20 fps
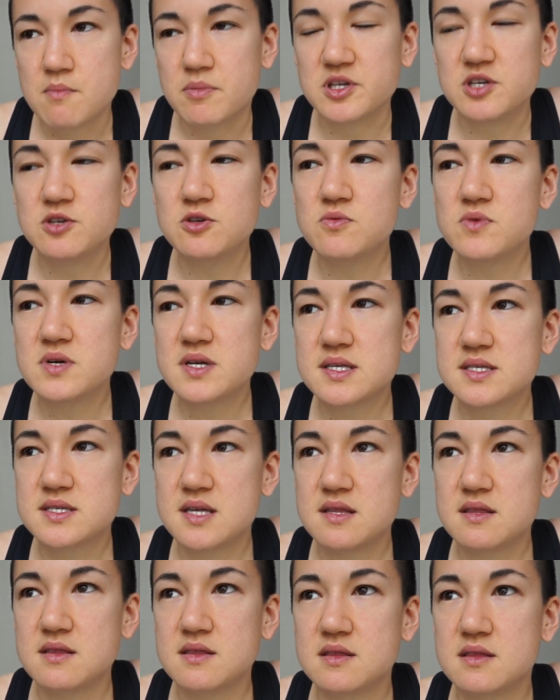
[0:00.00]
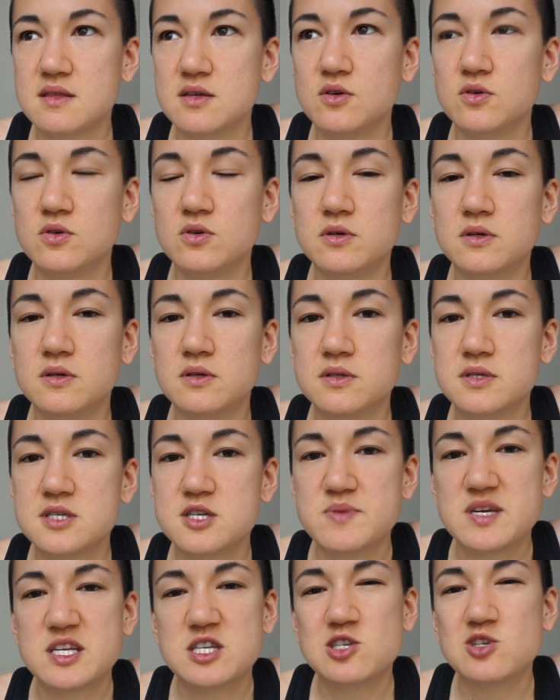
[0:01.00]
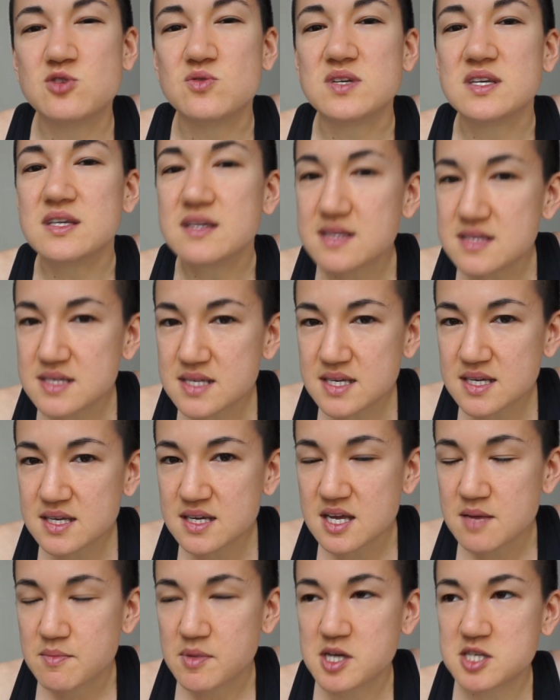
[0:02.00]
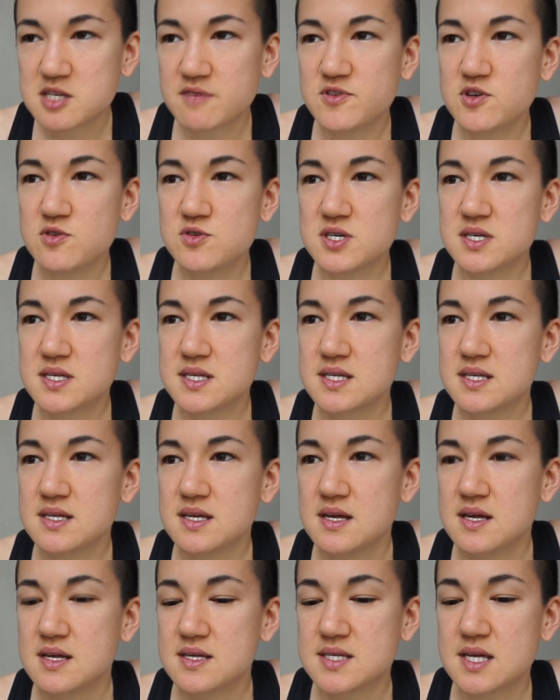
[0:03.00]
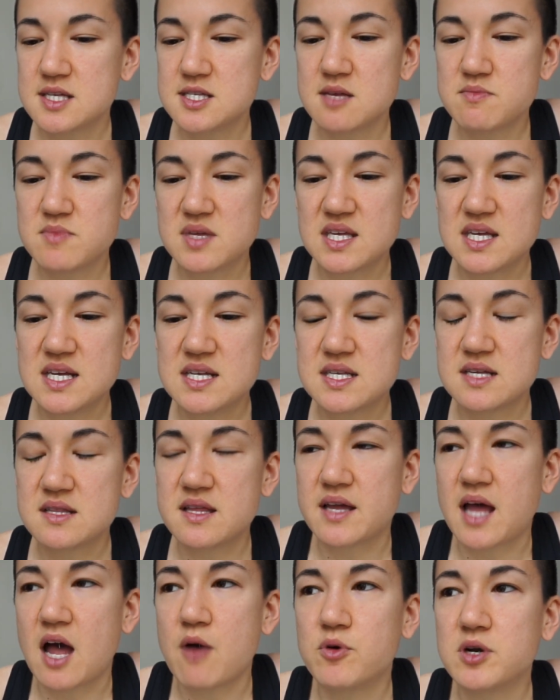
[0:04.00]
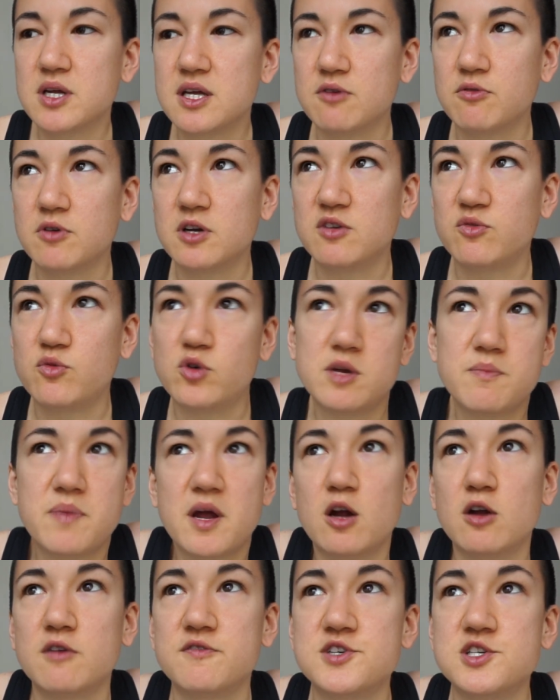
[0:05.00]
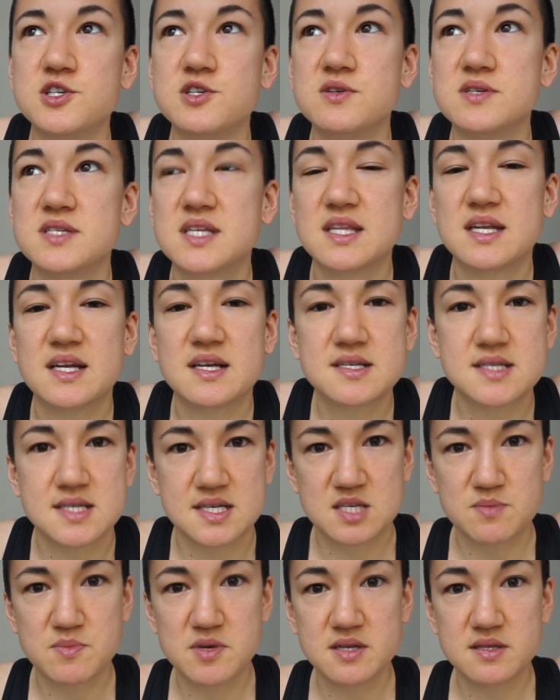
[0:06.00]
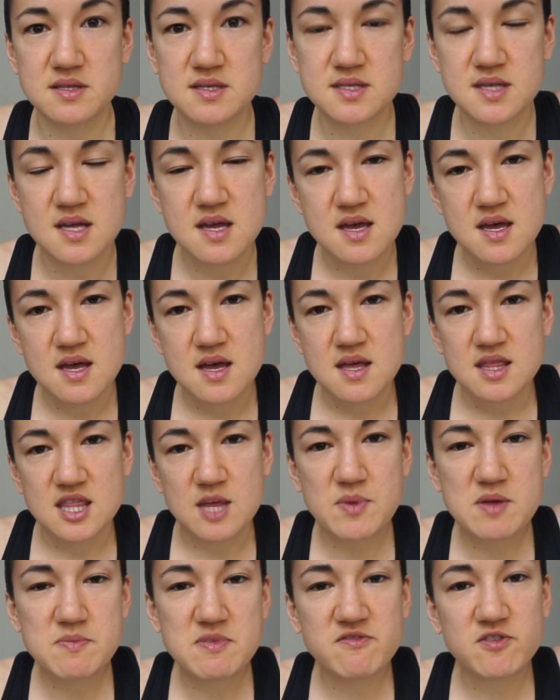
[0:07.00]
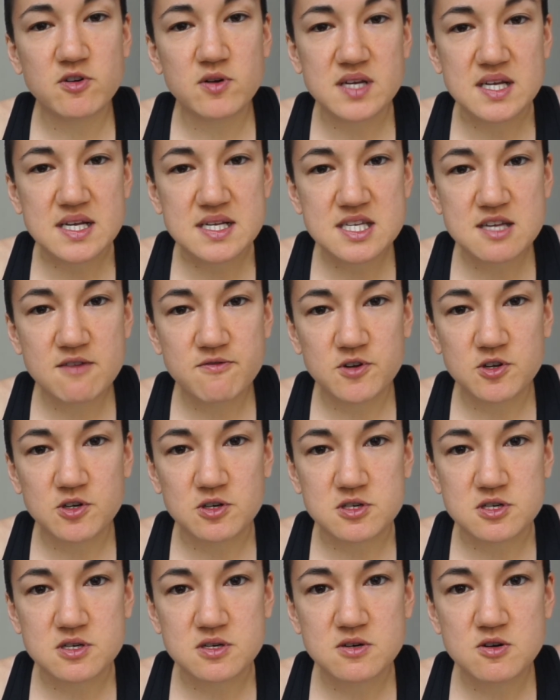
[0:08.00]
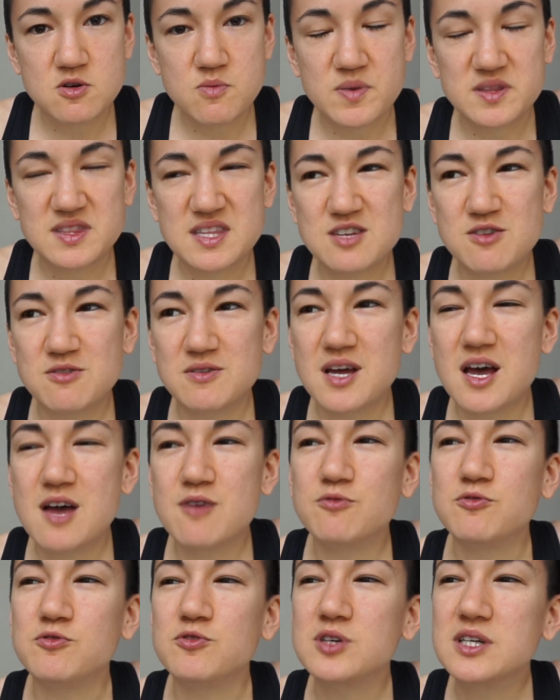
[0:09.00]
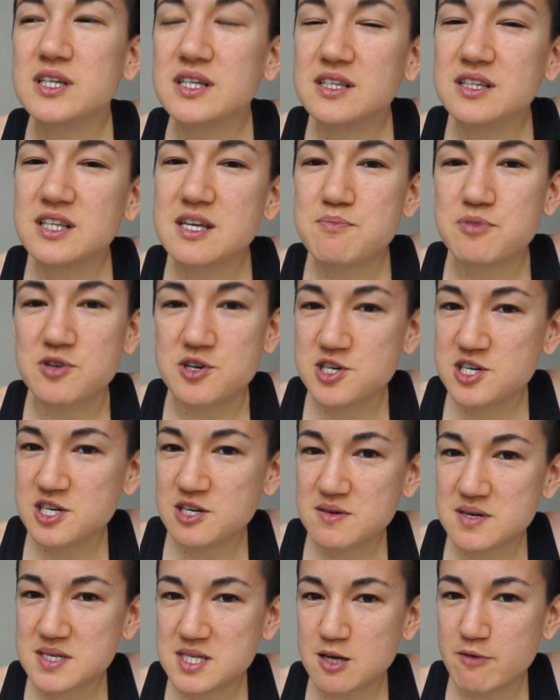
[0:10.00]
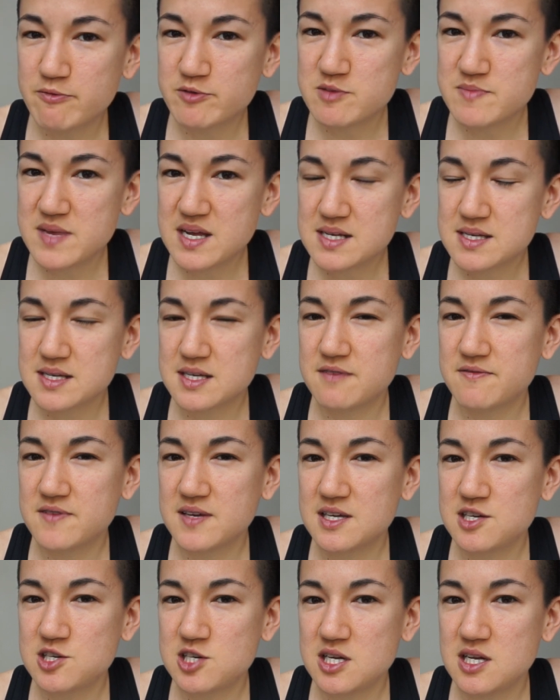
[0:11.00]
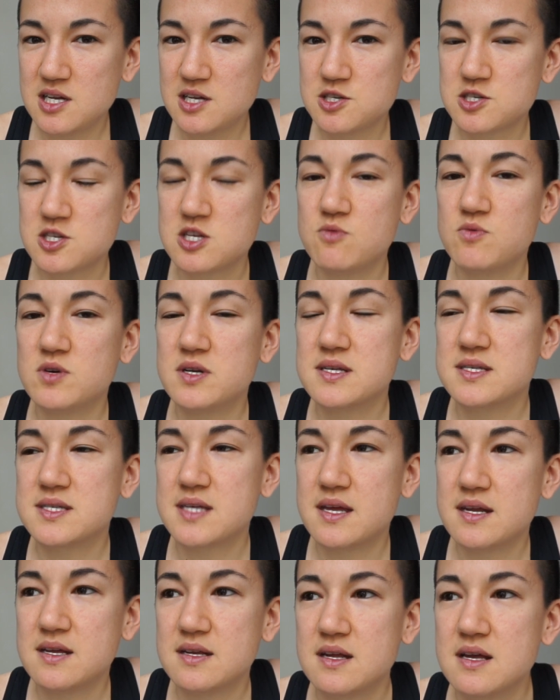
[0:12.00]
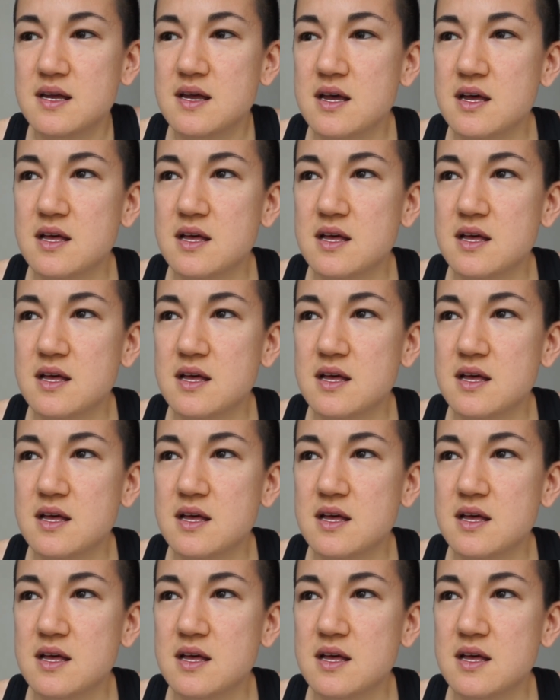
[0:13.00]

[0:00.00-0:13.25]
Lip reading: but you don't want to set the goal to be too easy, because if you just set something easy like I want to get rid of 1 pair of shoes in the next 6 months, that might be very easy for you to do, but then you're not really pushing yourself to make significant change. So you want to set it,